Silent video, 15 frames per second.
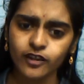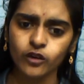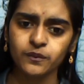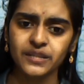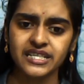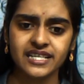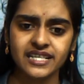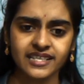hope
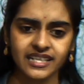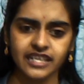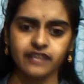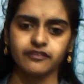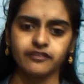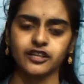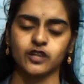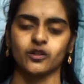this is clear
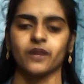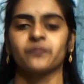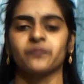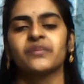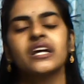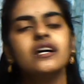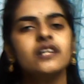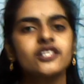for you now.
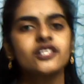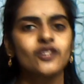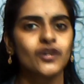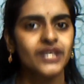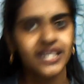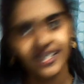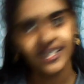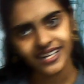So
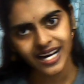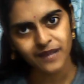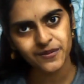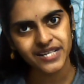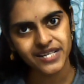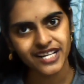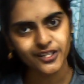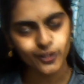here
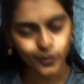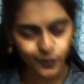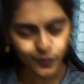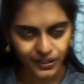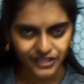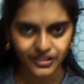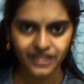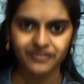comes our
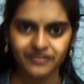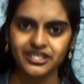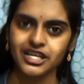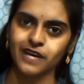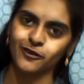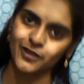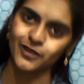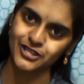super trick which I
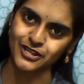was